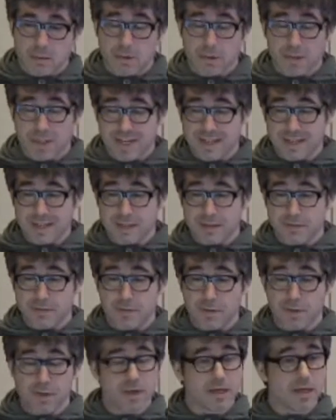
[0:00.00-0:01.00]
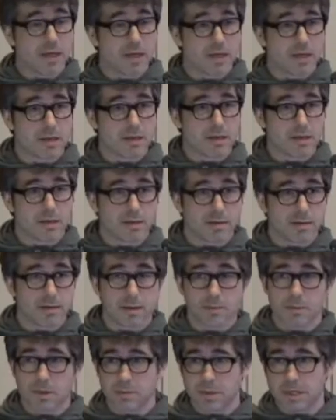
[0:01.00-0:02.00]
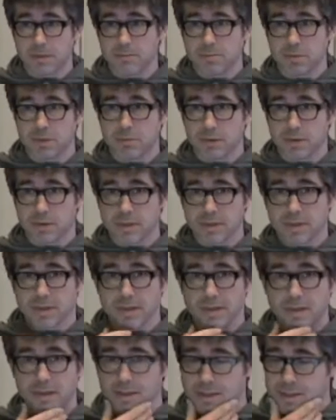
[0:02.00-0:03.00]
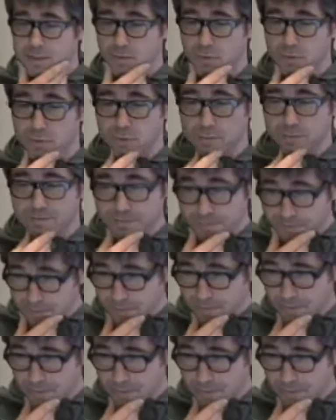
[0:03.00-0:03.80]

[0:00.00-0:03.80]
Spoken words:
But then, if you think, and maybe people in this room